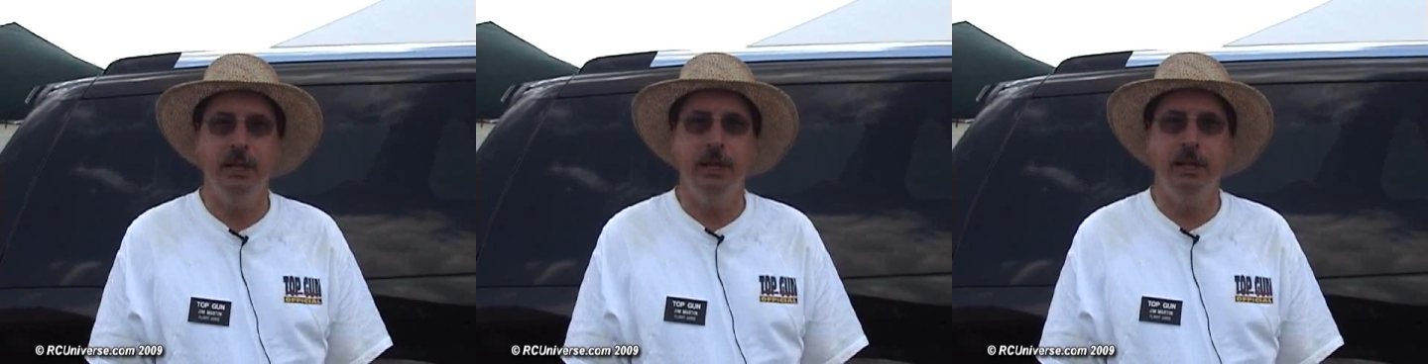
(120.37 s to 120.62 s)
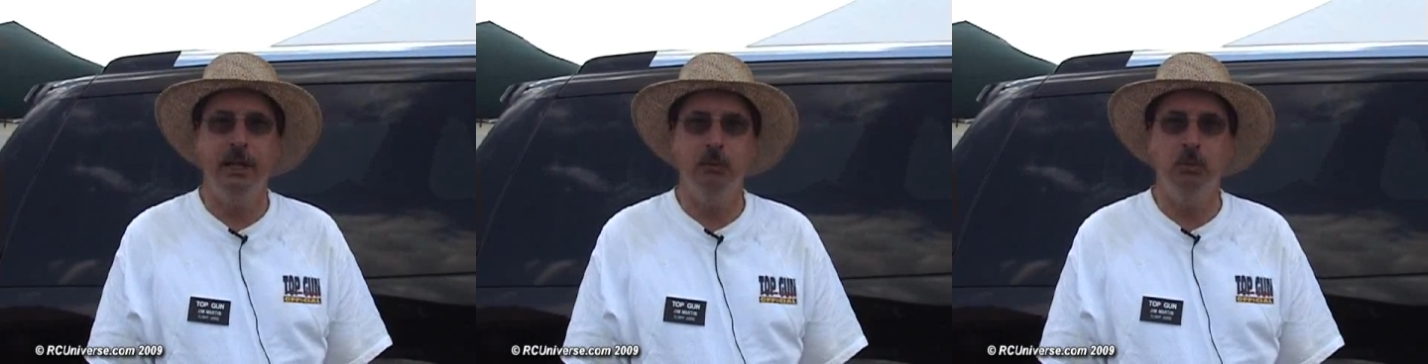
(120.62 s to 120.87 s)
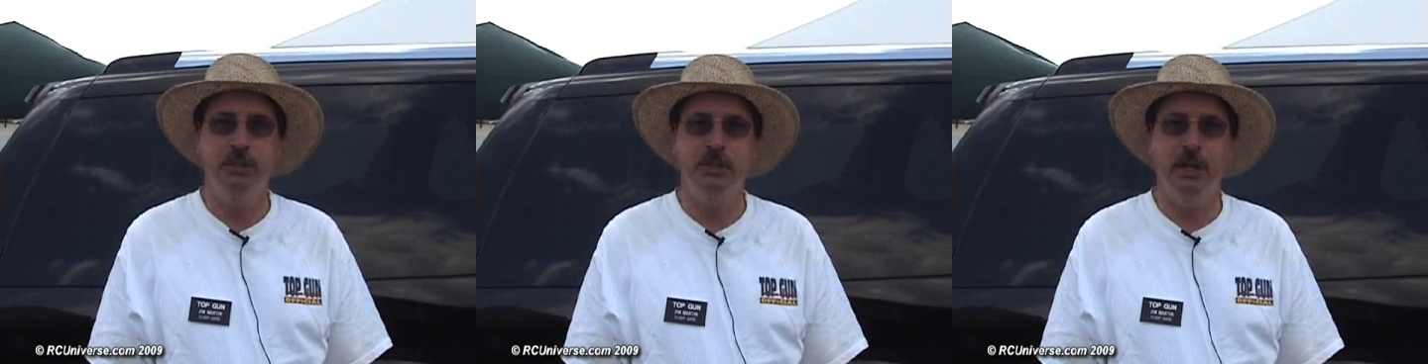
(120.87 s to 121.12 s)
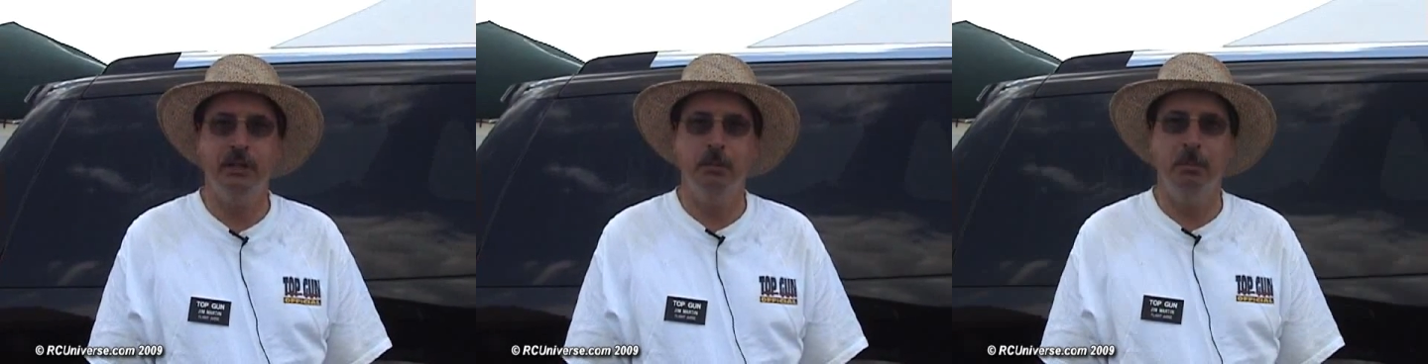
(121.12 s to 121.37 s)
and we
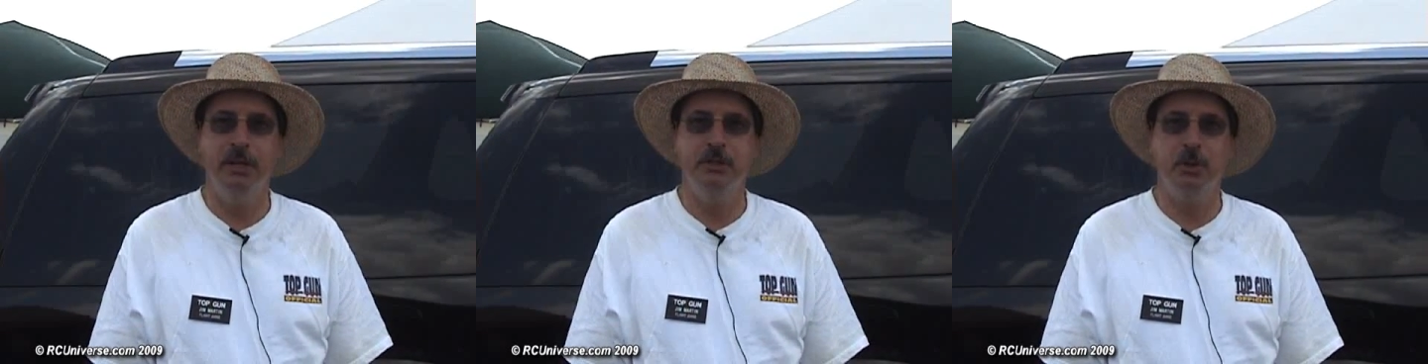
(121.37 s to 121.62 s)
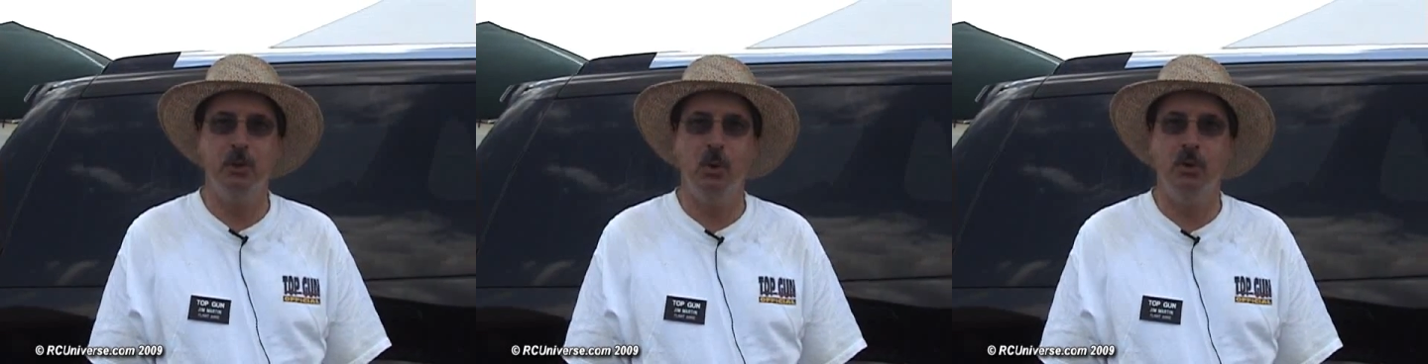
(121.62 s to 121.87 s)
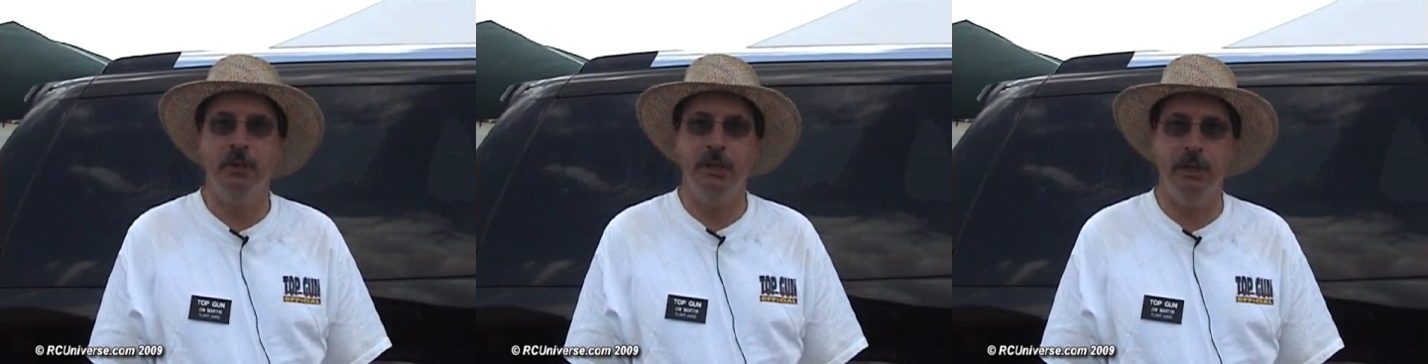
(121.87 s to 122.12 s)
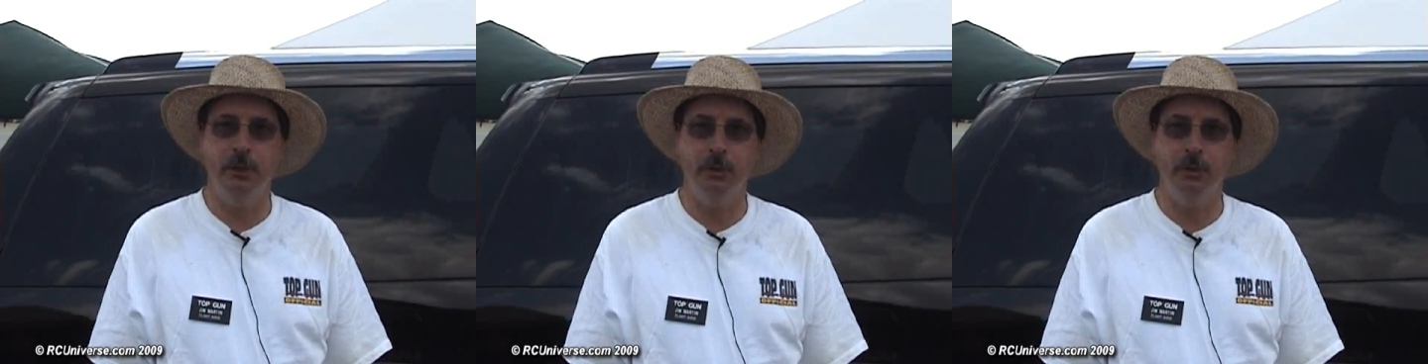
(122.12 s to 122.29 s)
check to make sure all the gear